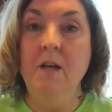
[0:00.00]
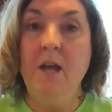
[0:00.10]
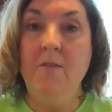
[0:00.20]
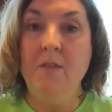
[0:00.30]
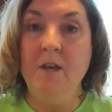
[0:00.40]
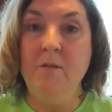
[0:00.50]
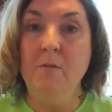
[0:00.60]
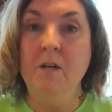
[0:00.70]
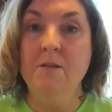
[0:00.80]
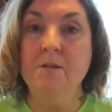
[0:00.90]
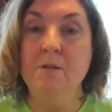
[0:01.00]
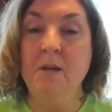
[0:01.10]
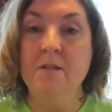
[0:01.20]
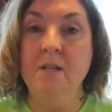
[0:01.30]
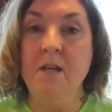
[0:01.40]
and then
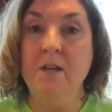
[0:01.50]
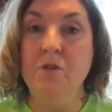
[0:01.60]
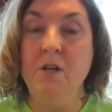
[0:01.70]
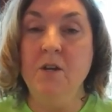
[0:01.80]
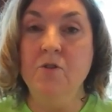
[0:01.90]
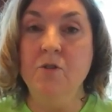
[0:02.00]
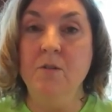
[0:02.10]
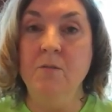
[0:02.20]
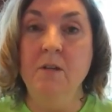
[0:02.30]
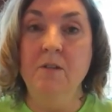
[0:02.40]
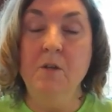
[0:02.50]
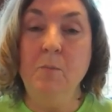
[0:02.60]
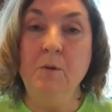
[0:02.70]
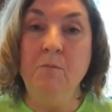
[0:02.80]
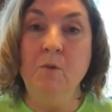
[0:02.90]
customizing the education. The
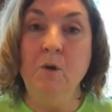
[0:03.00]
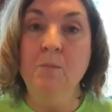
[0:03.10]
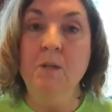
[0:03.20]
open enrollment